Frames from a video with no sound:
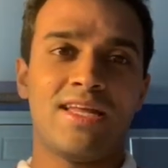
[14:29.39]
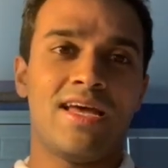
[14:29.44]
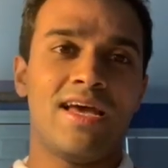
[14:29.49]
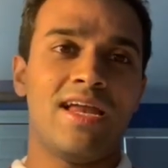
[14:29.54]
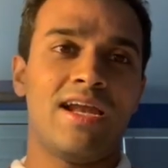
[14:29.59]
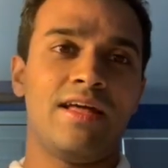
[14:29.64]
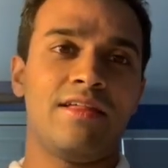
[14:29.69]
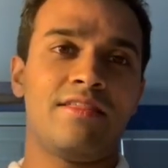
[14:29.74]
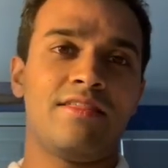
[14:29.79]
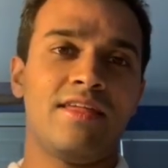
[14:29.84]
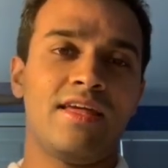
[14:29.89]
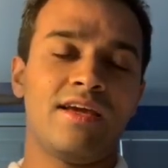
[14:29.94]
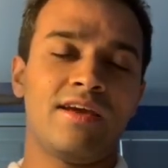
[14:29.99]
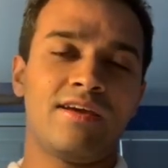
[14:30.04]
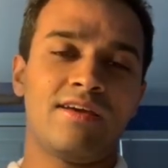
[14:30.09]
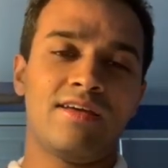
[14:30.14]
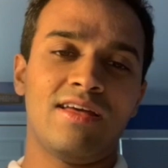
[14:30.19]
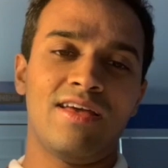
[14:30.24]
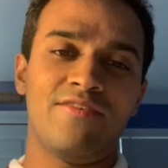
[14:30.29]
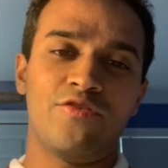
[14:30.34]
And I
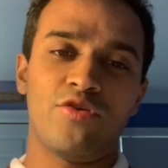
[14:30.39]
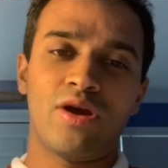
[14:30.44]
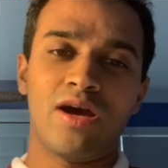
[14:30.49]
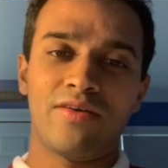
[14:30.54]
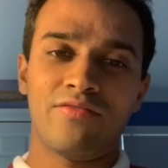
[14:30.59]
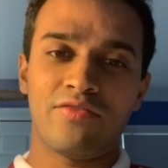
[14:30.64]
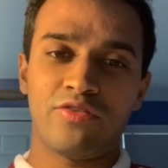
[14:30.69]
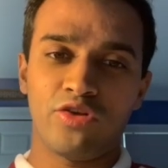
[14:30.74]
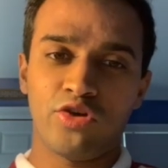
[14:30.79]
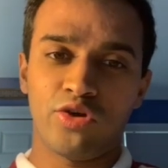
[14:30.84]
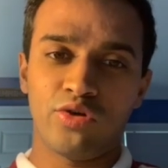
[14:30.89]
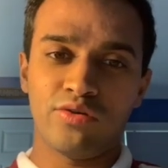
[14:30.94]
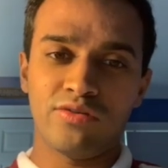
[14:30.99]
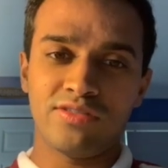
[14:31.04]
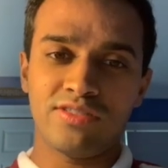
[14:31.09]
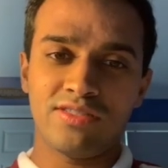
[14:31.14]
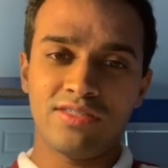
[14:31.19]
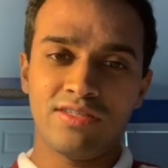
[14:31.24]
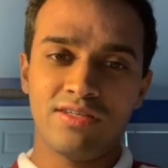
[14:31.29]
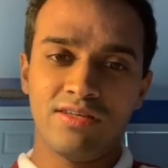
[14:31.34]
think if you have
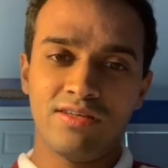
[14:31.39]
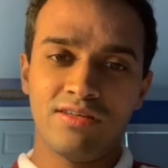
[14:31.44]
those,